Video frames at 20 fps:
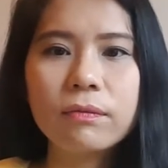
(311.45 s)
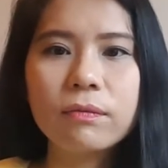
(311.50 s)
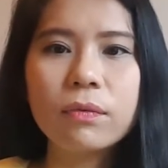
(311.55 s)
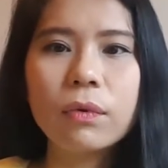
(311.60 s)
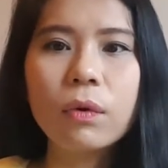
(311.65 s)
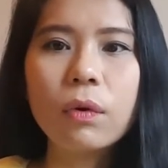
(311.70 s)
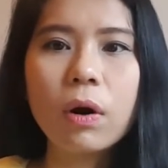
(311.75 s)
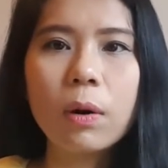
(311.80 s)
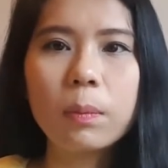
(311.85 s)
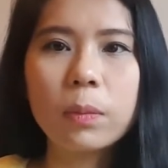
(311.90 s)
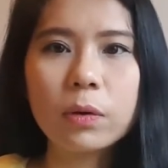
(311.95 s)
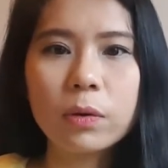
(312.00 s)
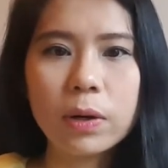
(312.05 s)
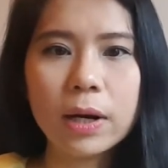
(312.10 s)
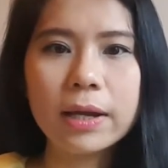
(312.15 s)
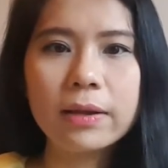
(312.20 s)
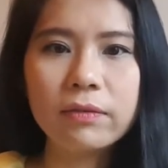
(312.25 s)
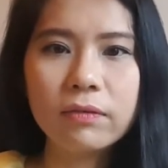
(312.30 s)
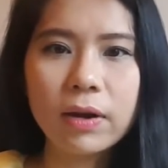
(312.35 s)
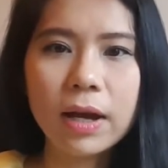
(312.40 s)
full of
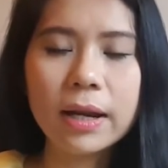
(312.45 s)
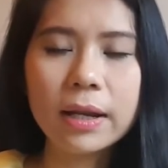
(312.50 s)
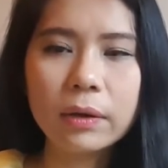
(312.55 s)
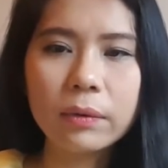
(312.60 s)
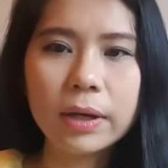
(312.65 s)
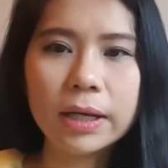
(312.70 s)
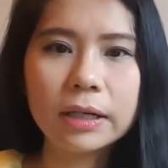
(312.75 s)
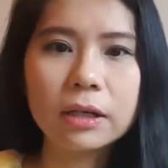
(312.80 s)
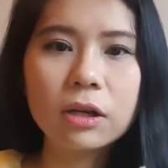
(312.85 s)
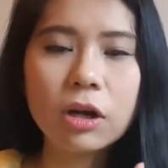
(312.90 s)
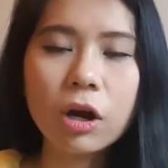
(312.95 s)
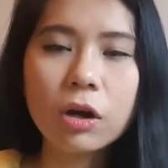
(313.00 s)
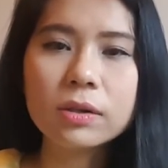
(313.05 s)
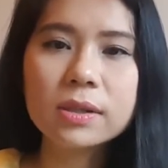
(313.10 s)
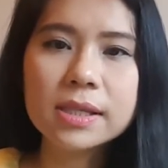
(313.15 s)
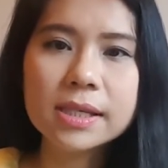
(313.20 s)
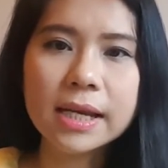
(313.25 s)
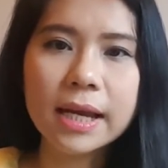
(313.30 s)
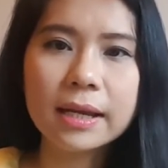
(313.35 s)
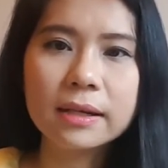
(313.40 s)
great value and
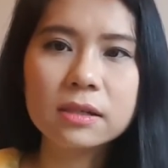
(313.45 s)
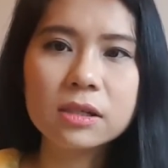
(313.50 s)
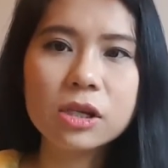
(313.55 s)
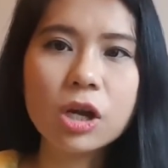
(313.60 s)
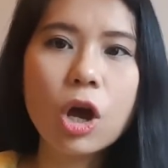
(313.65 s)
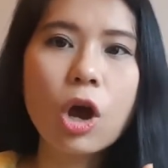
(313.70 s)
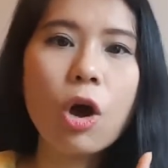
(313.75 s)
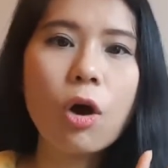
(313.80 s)
content